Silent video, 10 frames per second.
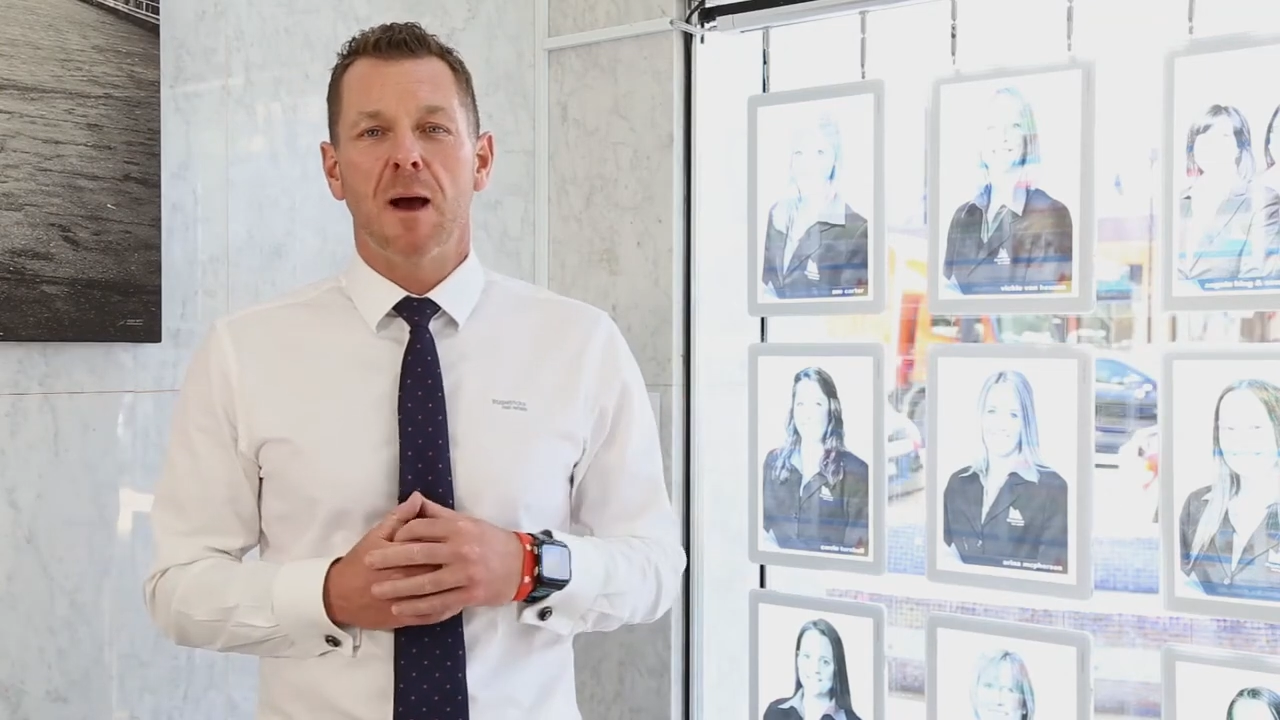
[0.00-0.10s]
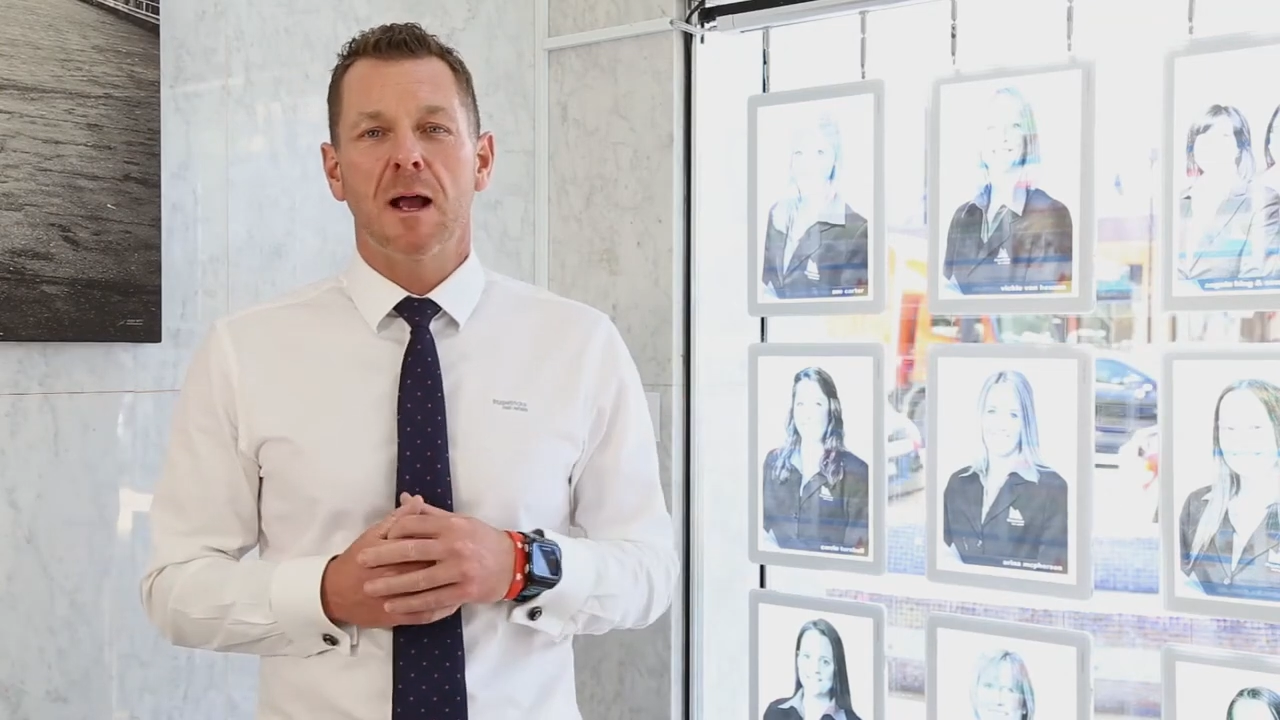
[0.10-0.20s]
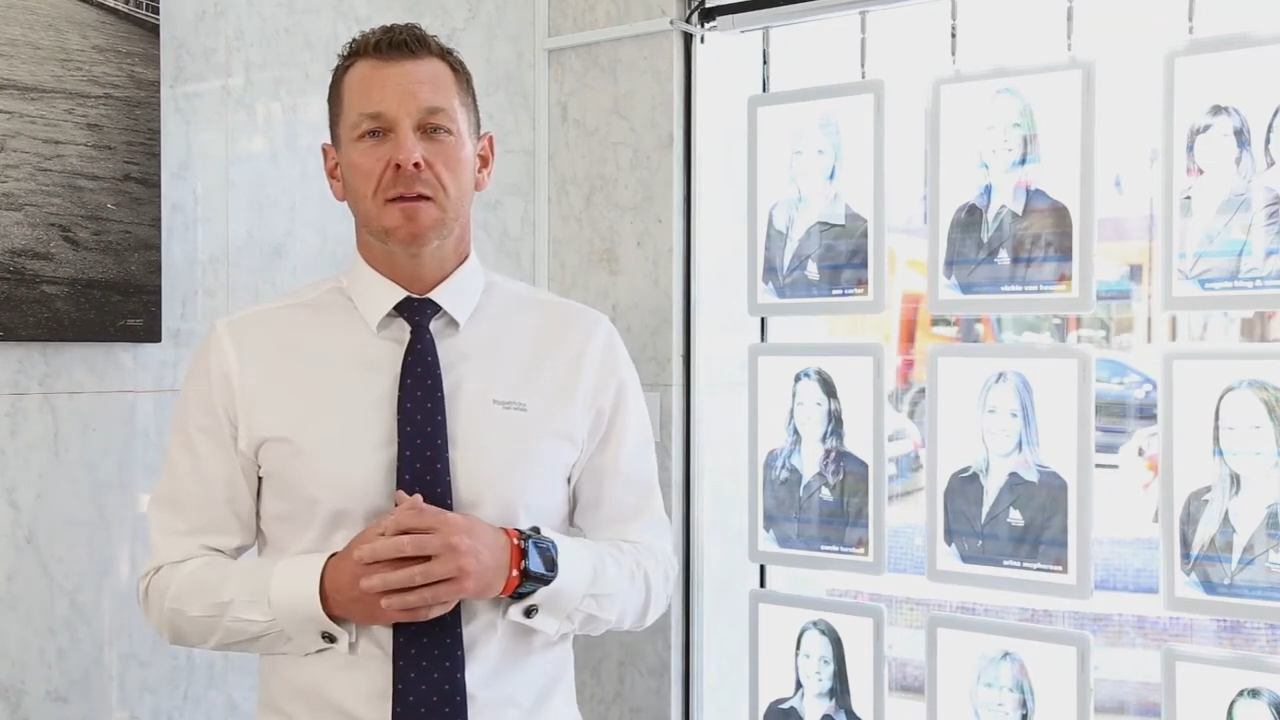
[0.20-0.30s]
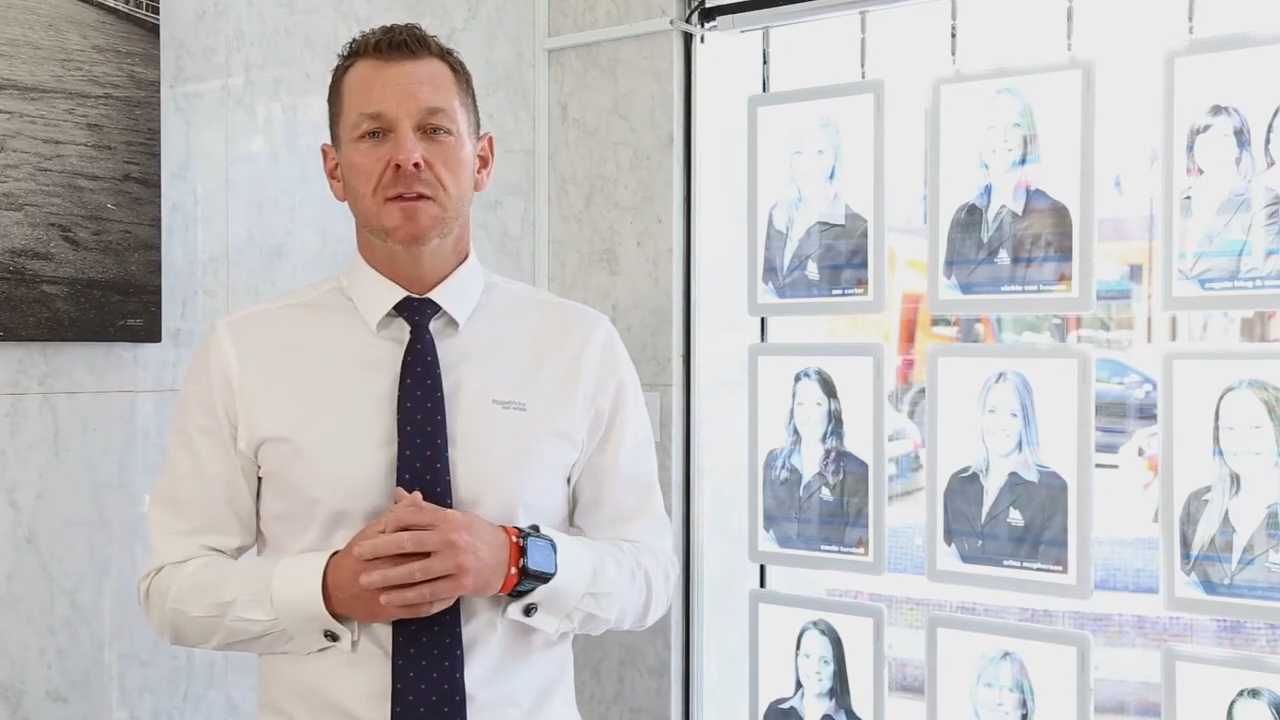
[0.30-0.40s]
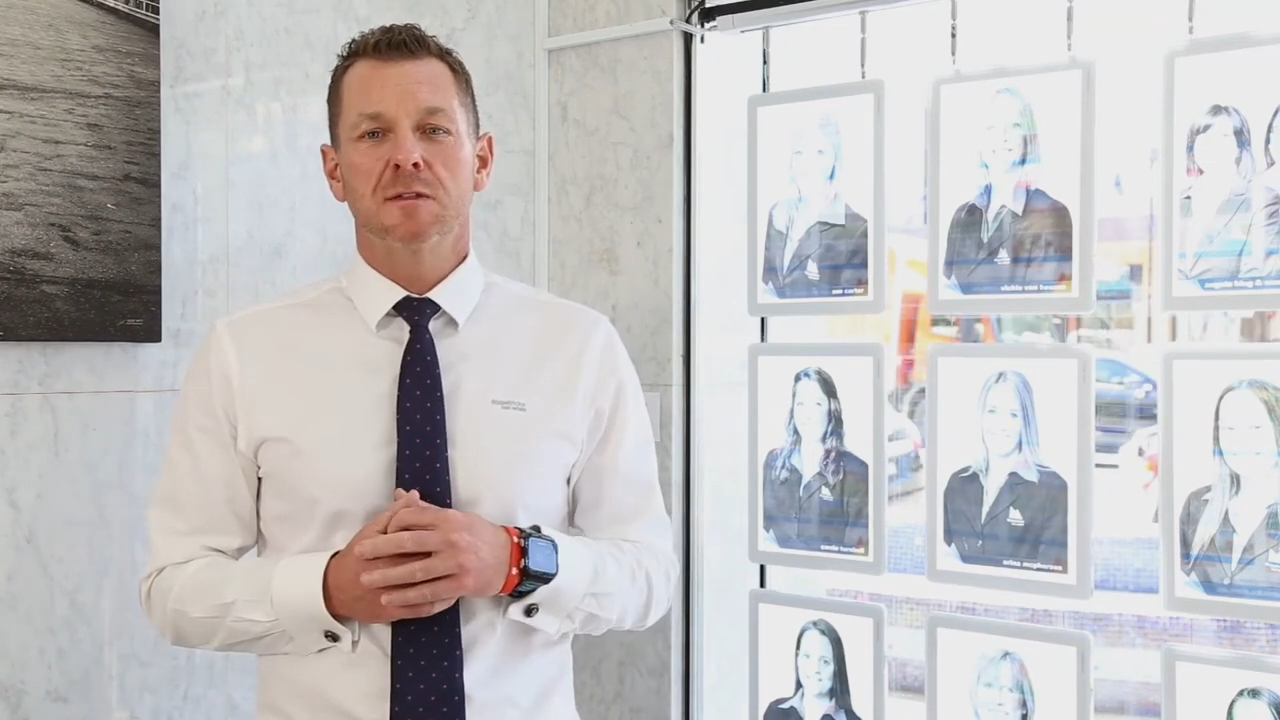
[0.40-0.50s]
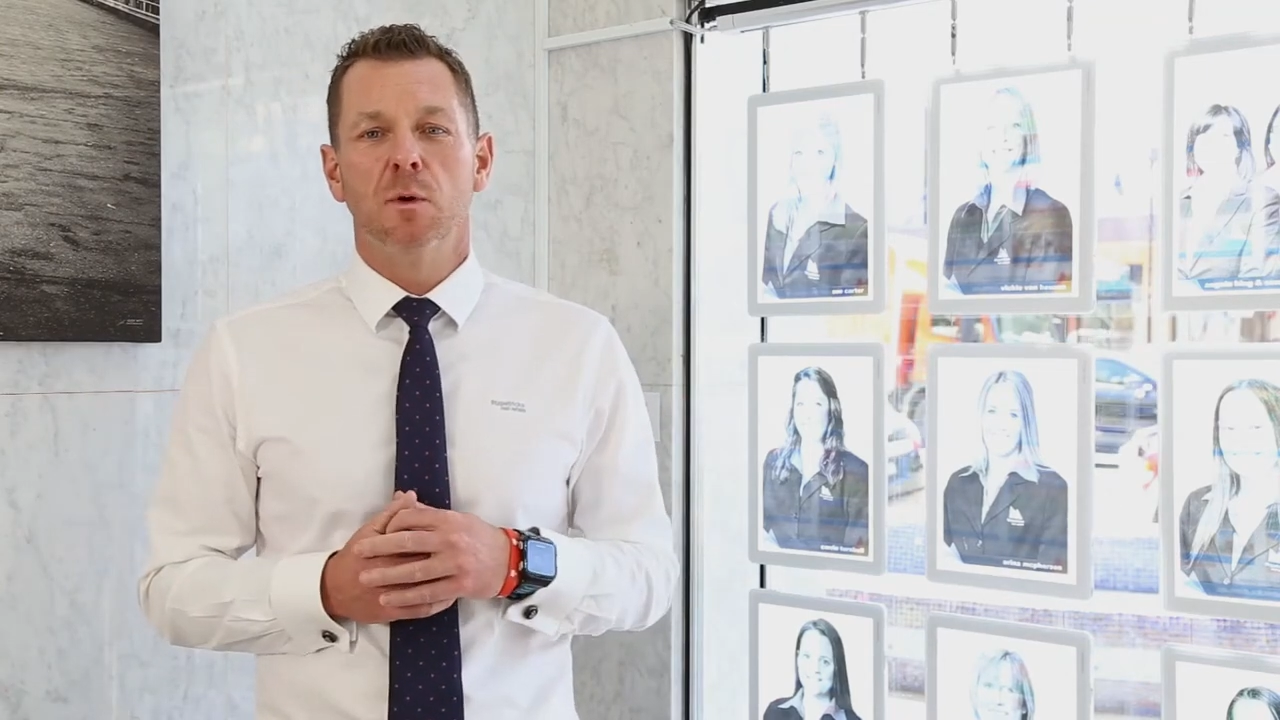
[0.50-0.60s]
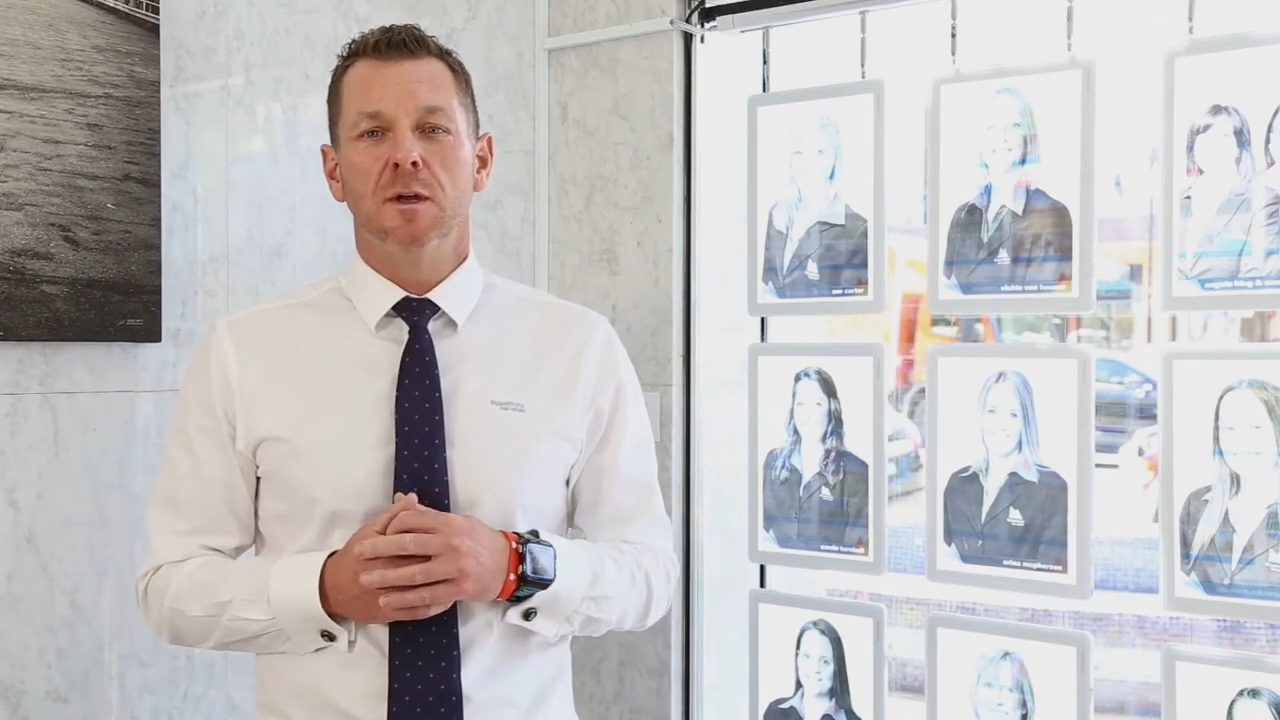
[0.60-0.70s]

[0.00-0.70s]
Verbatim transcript: market this